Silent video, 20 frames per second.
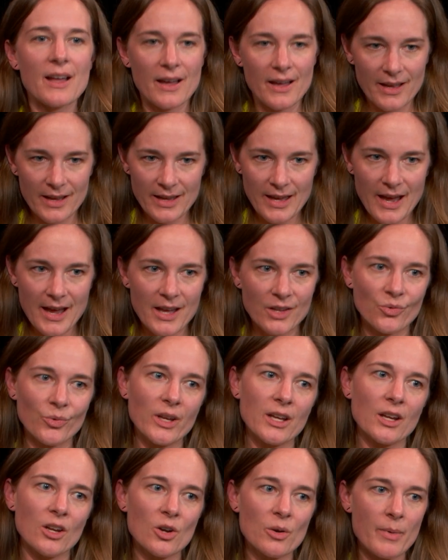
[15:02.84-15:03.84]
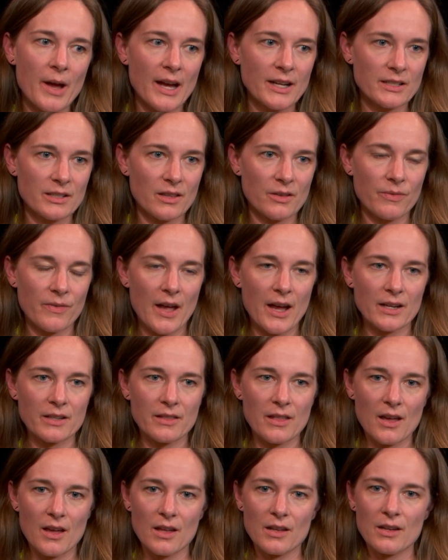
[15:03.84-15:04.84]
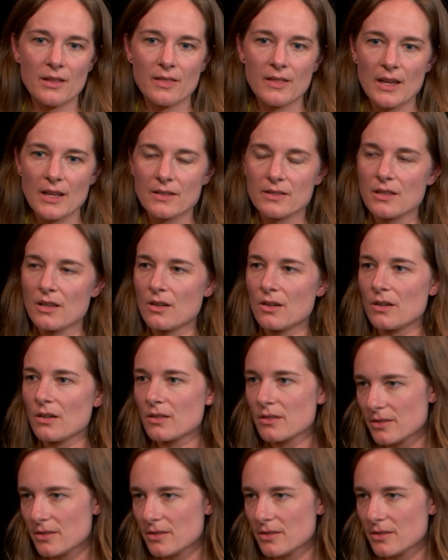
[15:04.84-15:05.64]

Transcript: again, we can go back to the fact that things that are